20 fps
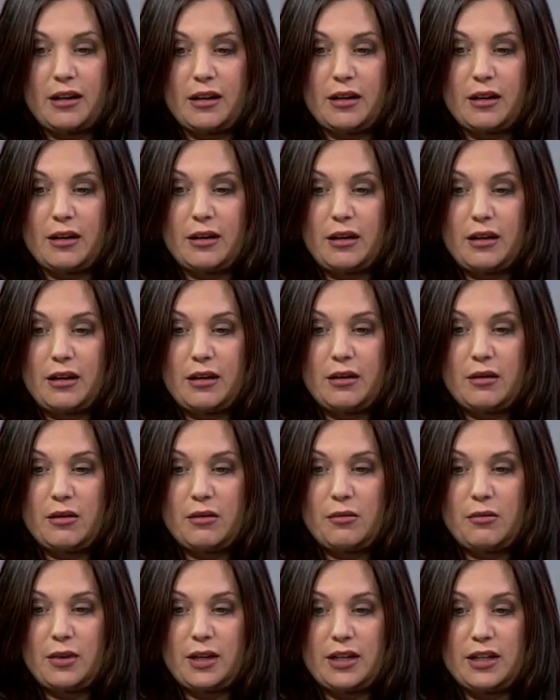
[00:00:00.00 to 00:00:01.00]

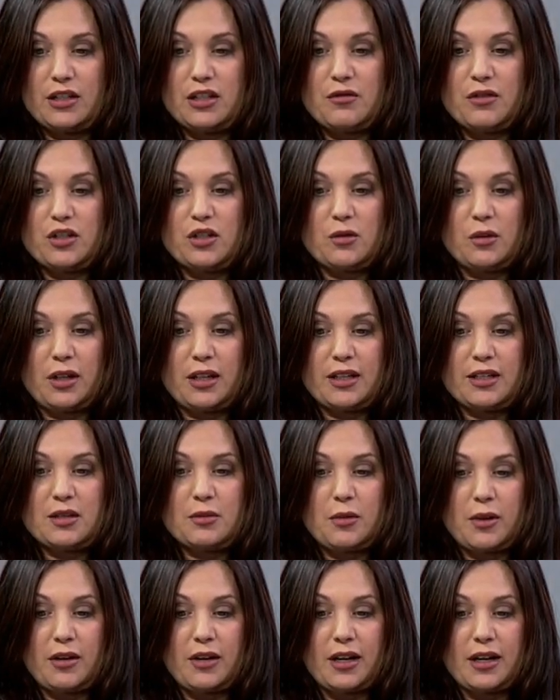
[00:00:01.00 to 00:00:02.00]
an individual
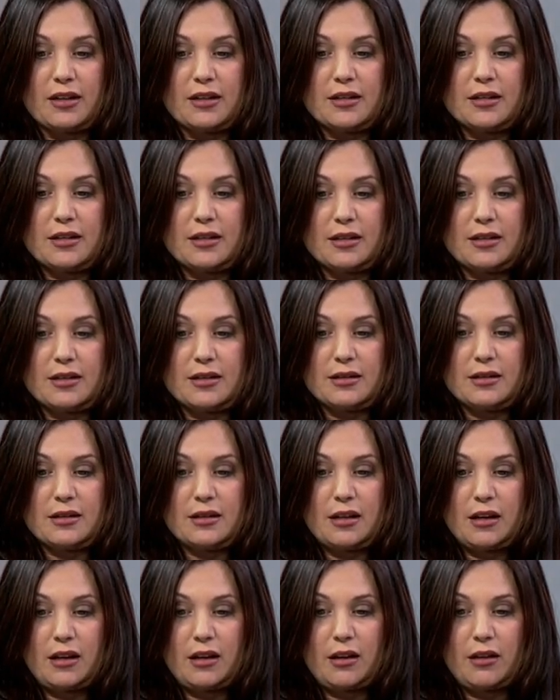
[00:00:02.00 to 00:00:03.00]
experiences